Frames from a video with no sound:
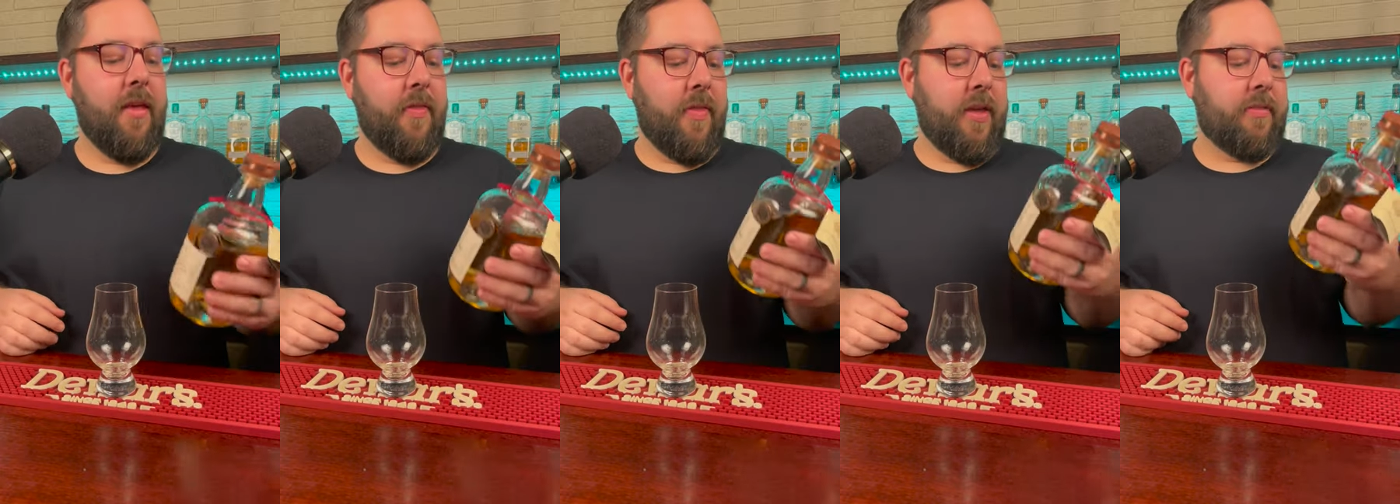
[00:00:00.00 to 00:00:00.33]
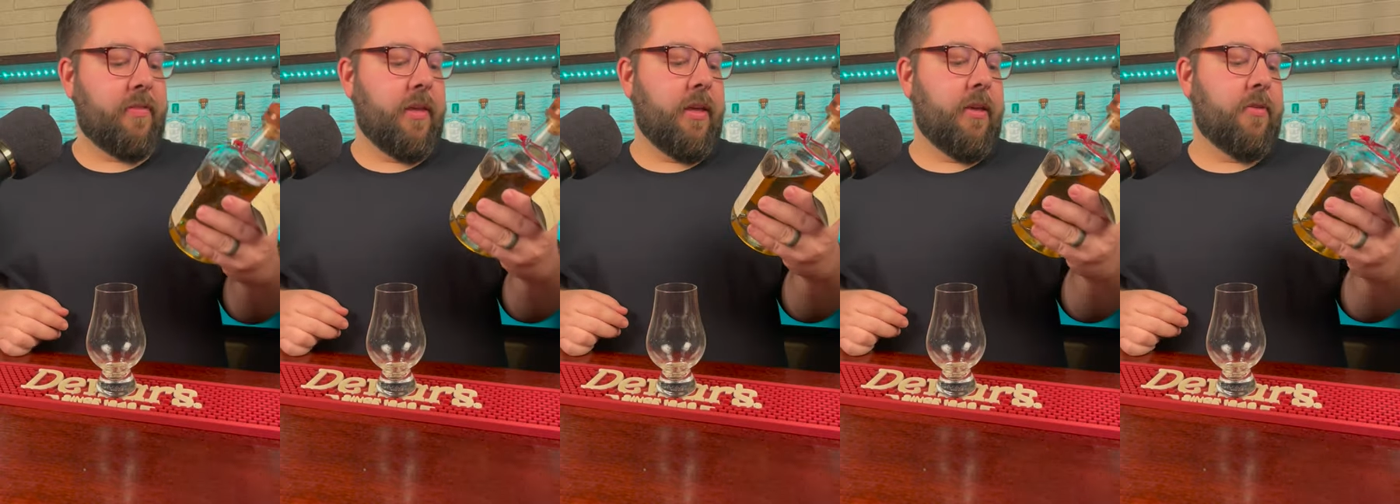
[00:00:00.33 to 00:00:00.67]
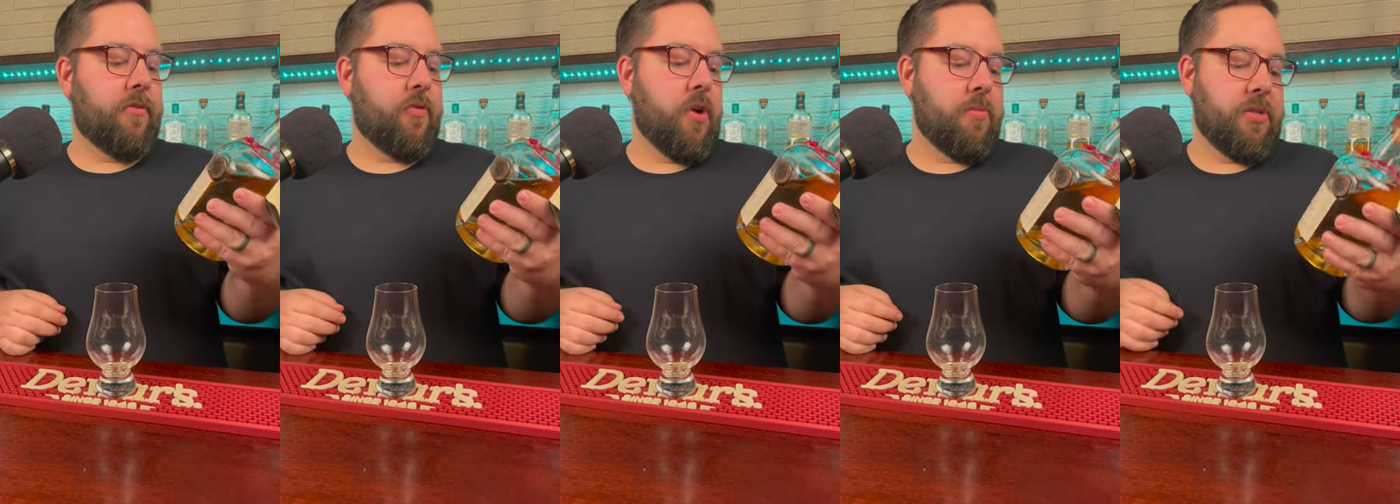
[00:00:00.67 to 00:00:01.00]
This
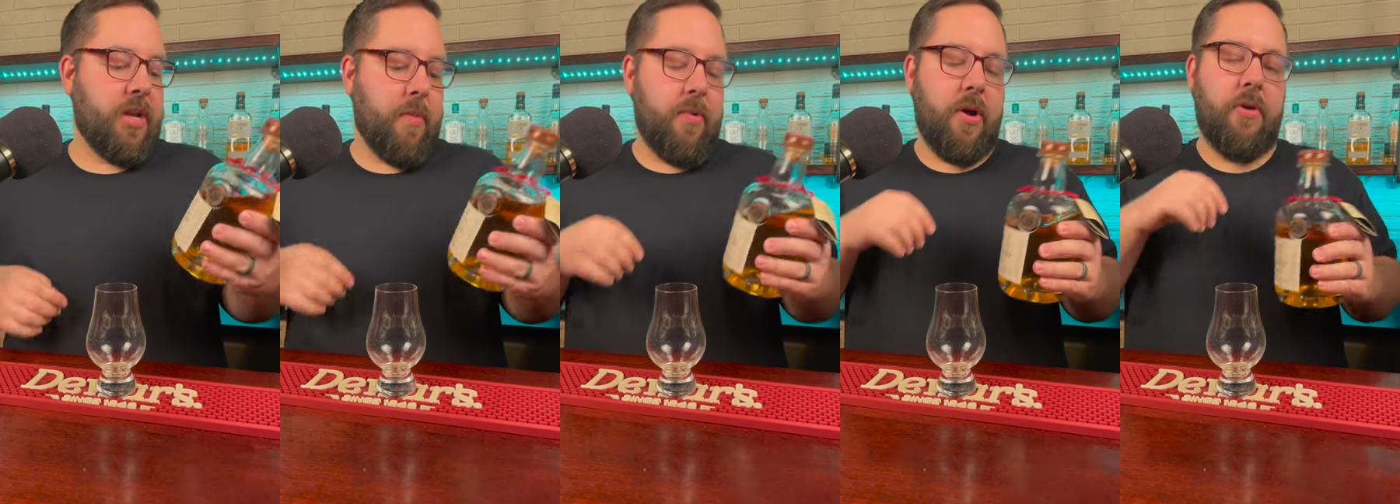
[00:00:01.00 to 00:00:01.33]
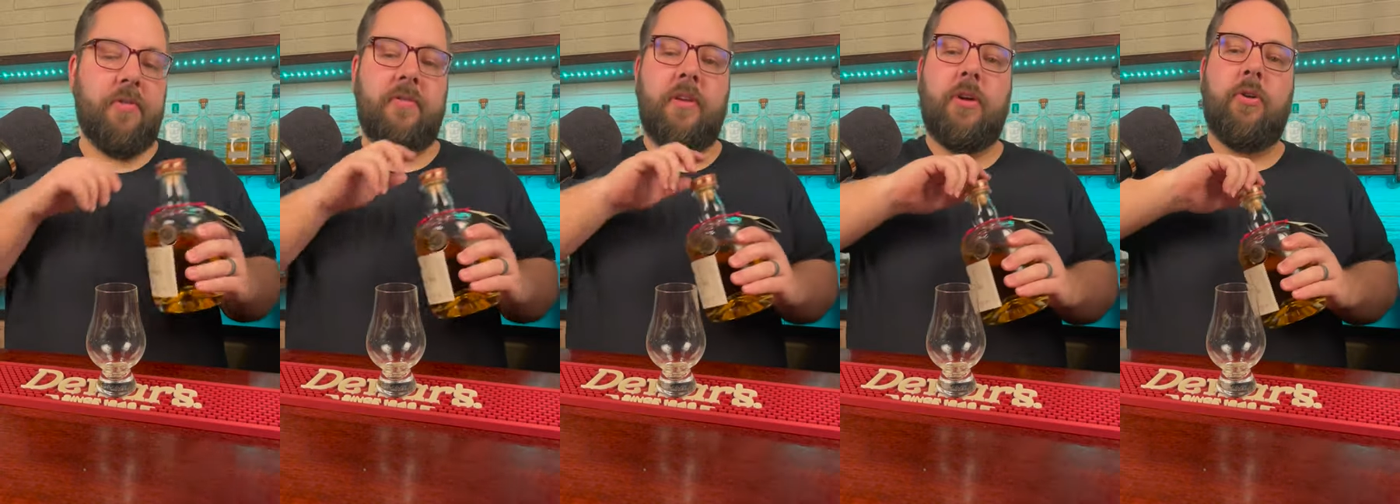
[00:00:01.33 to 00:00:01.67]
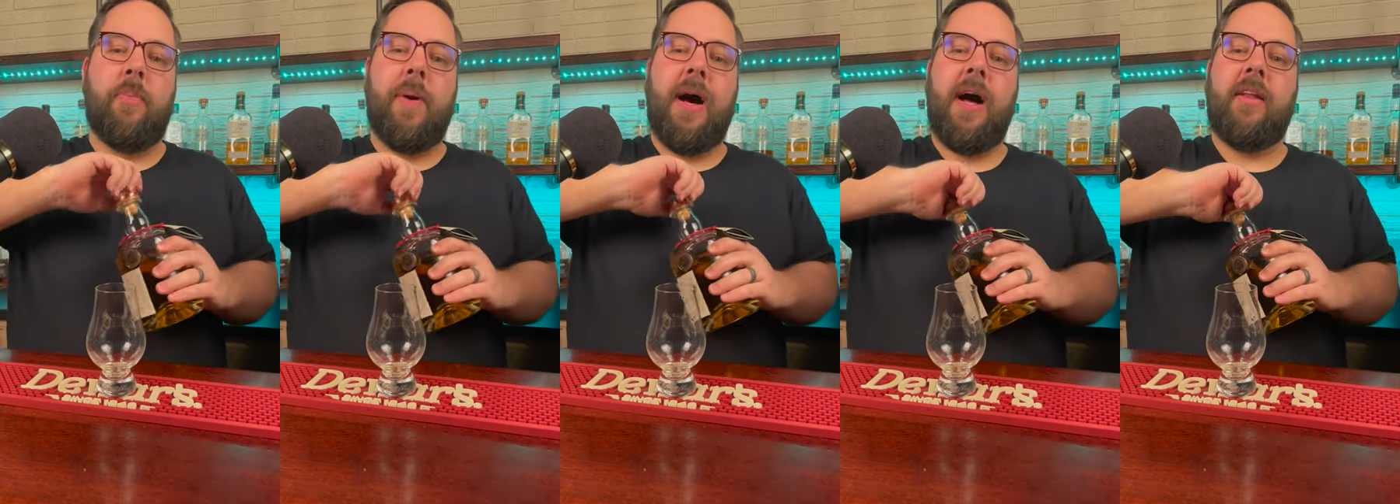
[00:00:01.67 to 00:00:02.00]
is Drumshanbo Single
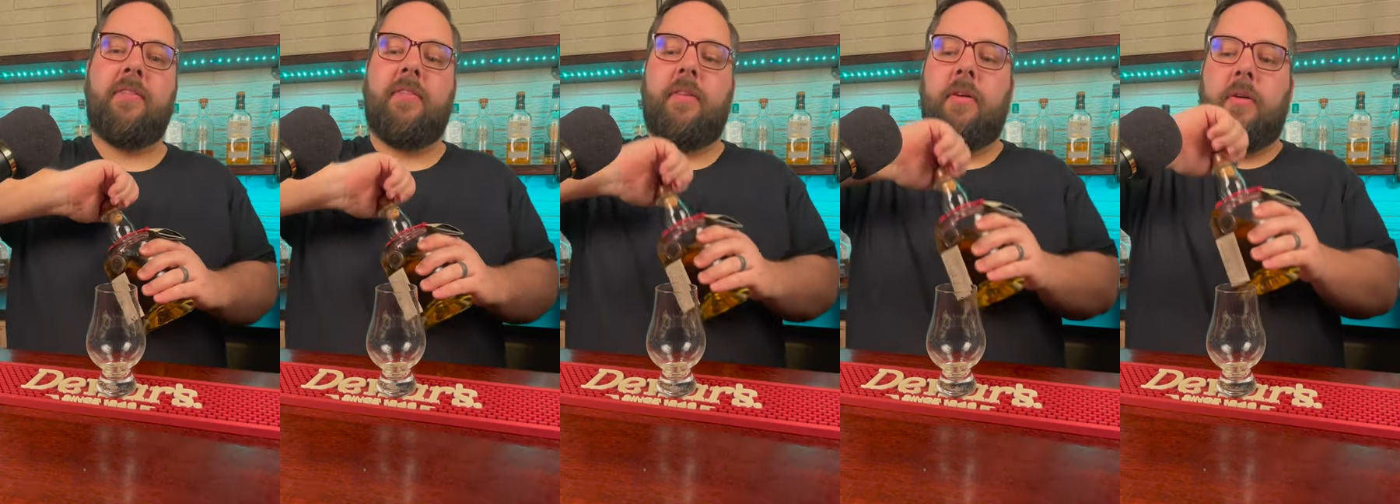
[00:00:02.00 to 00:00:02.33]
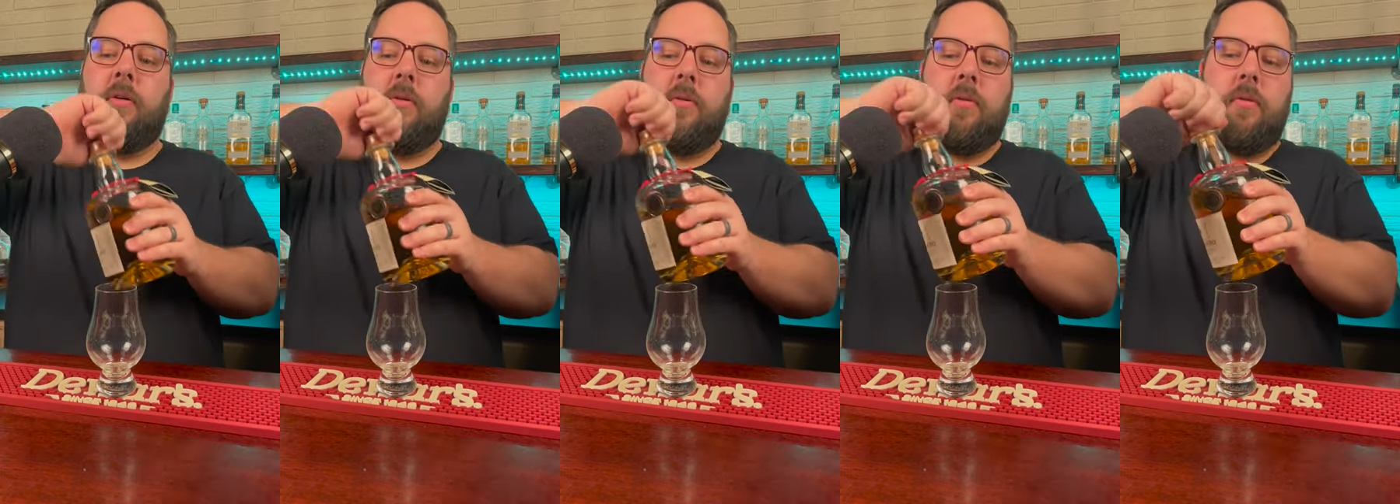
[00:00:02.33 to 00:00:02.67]
Pot Still.